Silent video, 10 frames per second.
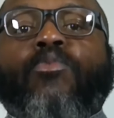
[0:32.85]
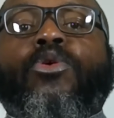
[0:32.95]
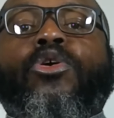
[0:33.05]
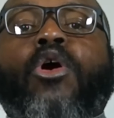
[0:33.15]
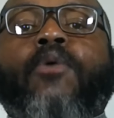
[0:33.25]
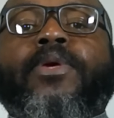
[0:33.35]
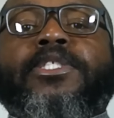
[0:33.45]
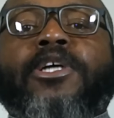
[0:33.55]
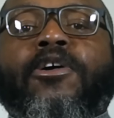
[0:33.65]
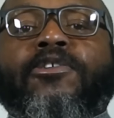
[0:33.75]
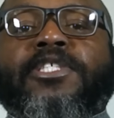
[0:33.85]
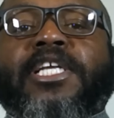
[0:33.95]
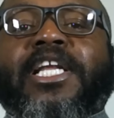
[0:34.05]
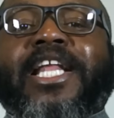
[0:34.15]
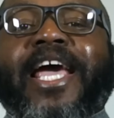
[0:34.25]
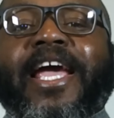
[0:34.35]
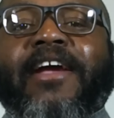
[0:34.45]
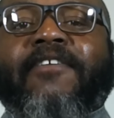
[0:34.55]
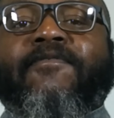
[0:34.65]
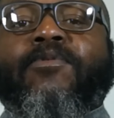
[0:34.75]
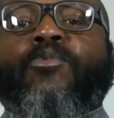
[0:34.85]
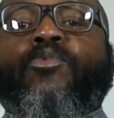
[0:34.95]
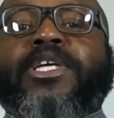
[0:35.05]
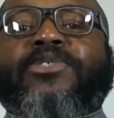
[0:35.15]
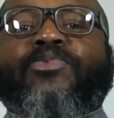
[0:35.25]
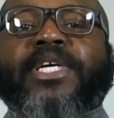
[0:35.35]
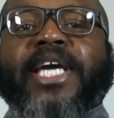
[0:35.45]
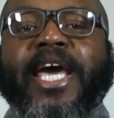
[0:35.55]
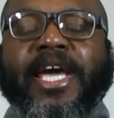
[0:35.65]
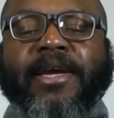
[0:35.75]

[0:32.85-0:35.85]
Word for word: would all return to the land from which we came